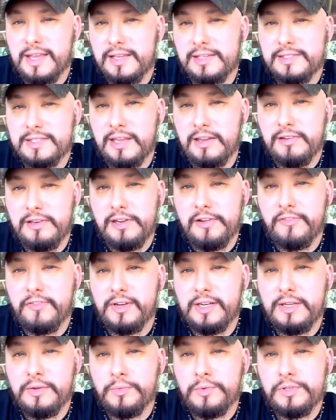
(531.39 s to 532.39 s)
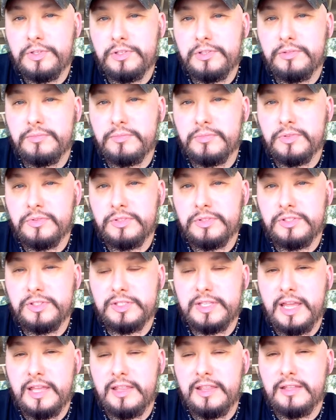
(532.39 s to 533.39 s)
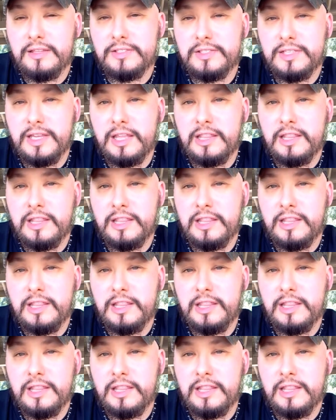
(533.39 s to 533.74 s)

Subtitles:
things sound differently when you say